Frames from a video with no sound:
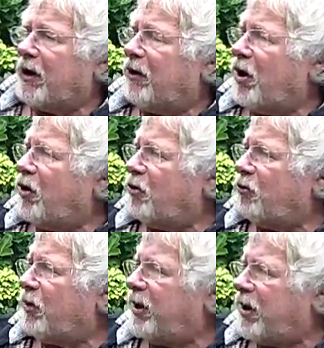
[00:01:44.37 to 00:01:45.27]
I
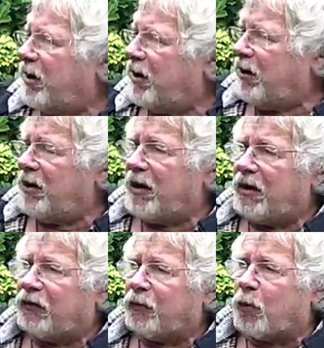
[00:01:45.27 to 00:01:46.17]
know we had at
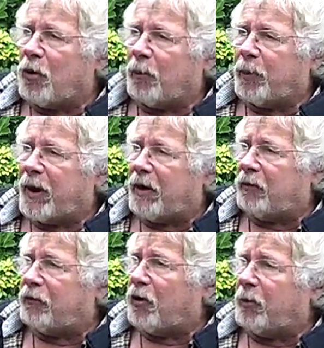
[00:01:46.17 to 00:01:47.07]
least one pair
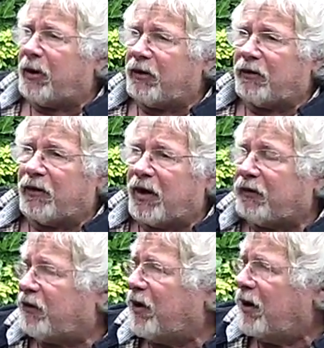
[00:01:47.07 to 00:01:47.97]
of robins'
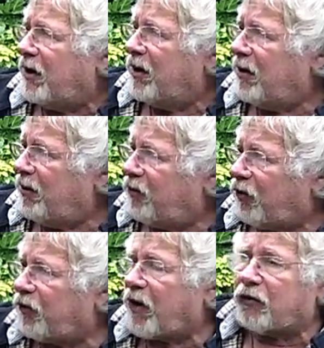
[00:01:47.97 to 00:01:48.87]
nest
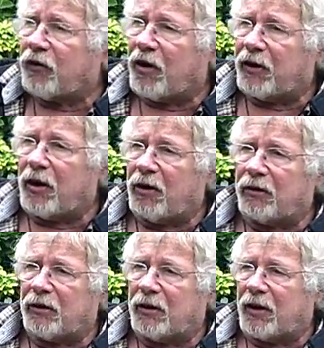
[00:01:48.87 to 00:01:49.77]
just outside the
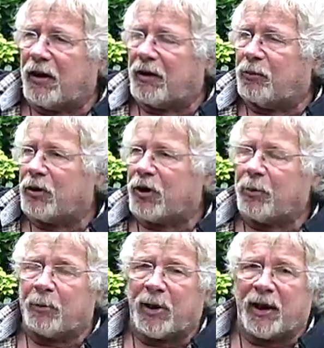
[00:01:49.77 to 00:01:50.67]
garden and there were a
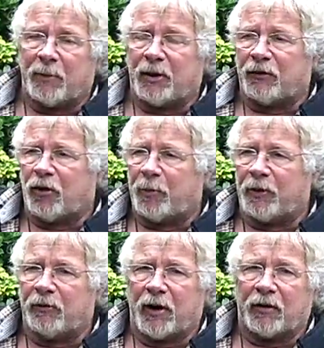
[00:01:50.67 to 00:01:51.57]
couple of babies
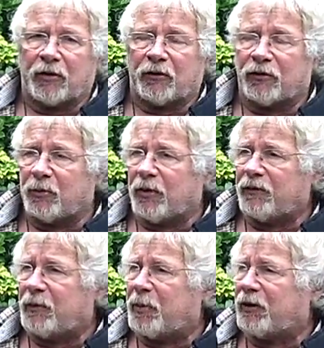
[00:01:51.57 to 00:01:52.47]
hopping around. I got some
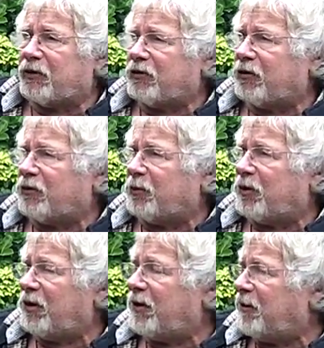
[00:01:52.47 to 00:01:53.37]
lovely pictures of them
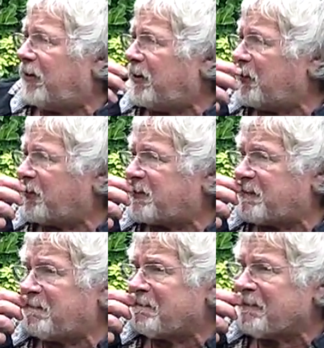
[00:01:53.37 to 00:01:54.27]
earlier in the
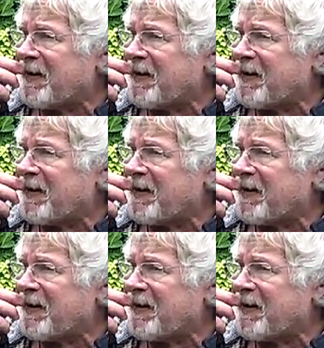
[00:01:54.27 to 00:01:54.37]
autumn.